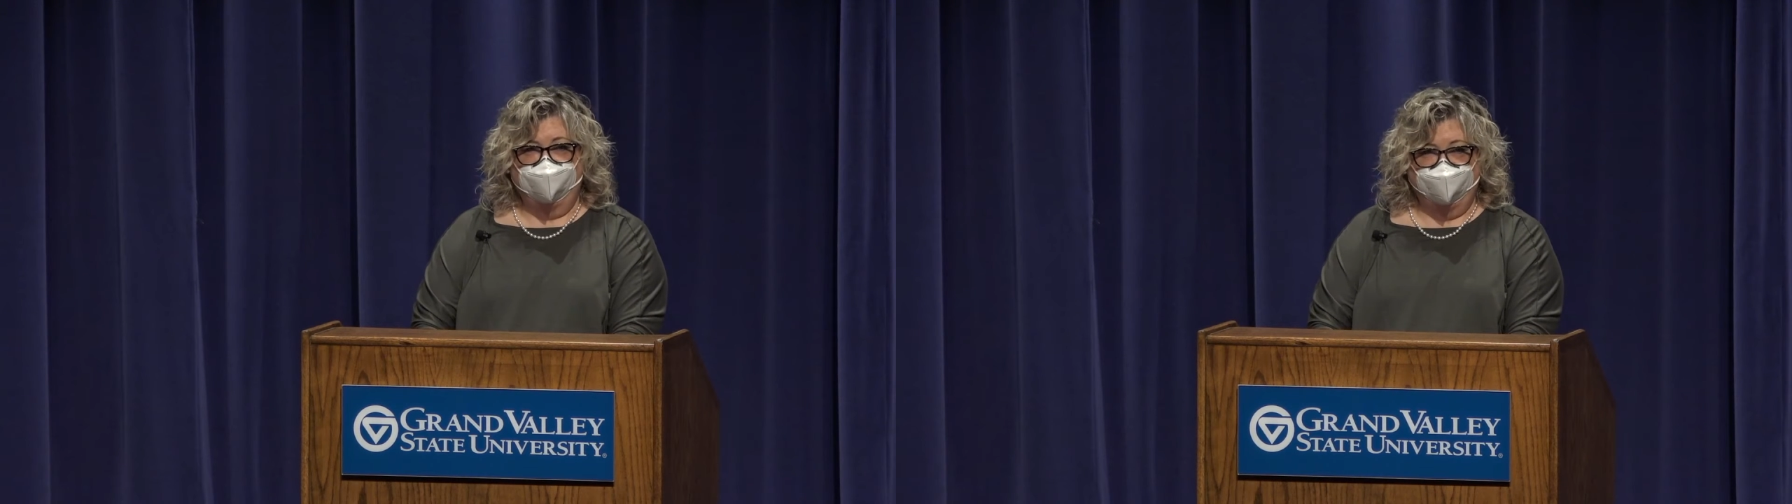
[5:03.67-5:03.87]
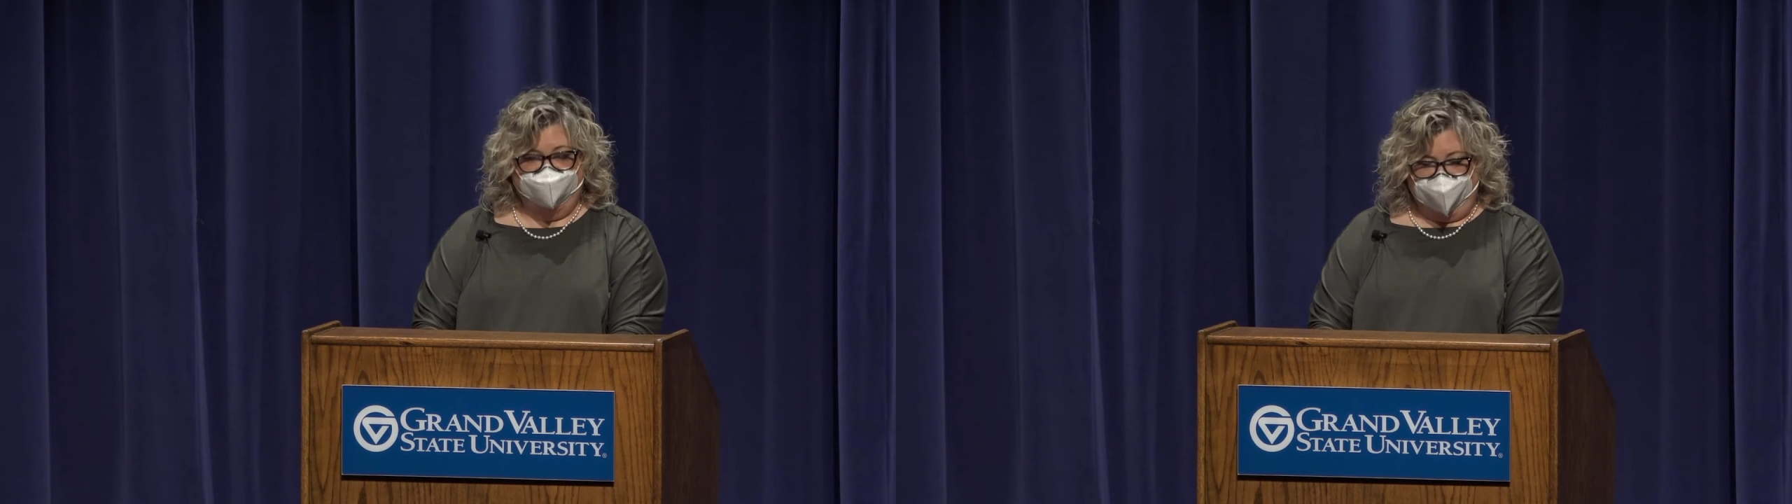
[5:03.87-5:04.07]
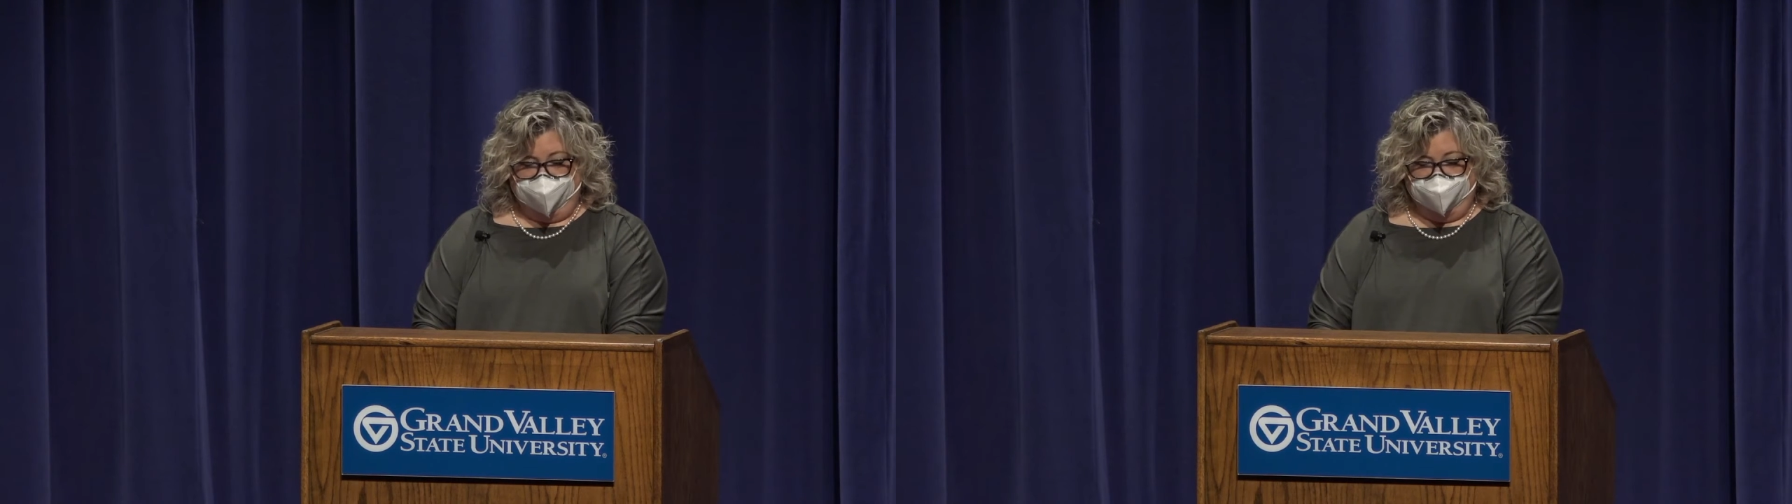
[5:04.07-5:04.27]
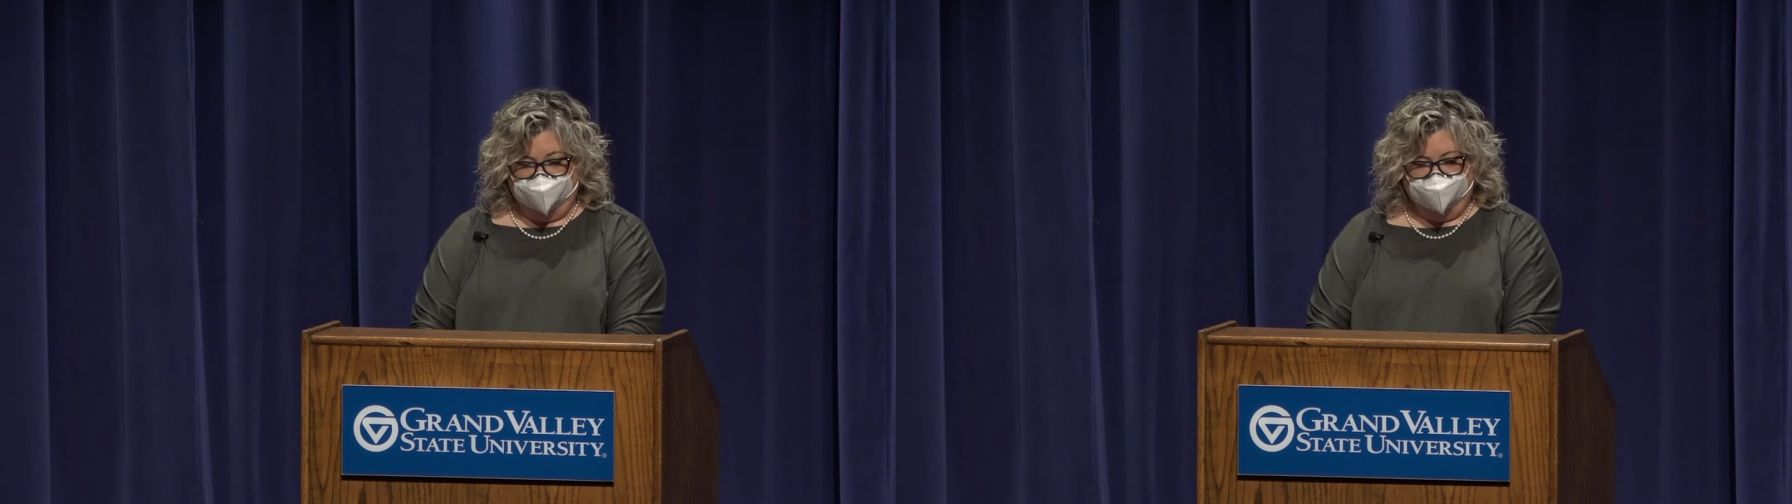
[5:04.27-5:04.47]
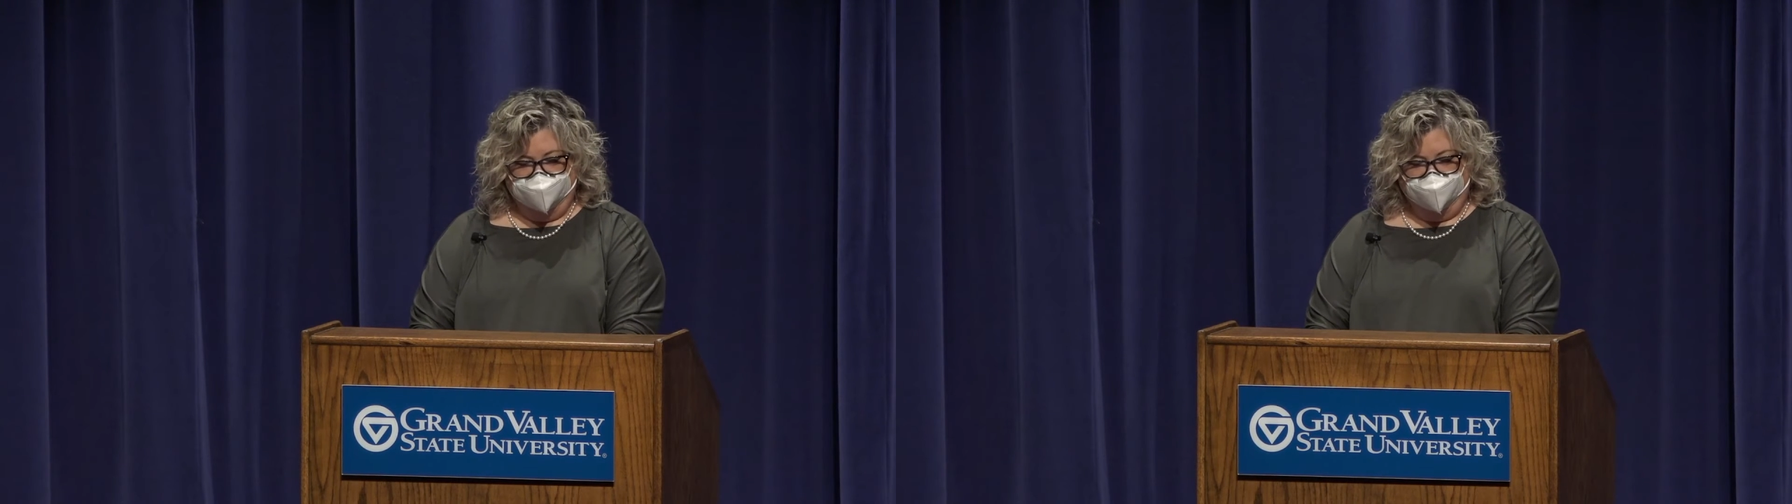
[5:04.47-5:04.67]
to
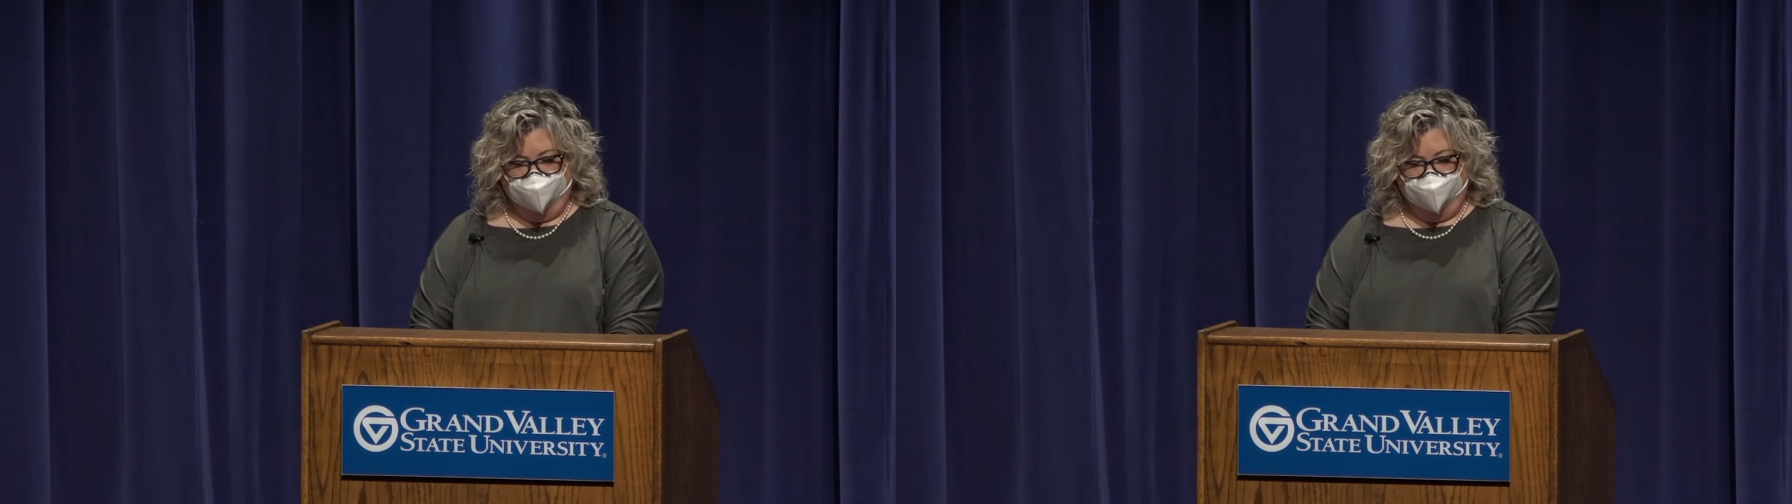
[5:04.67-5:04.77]
eugenics.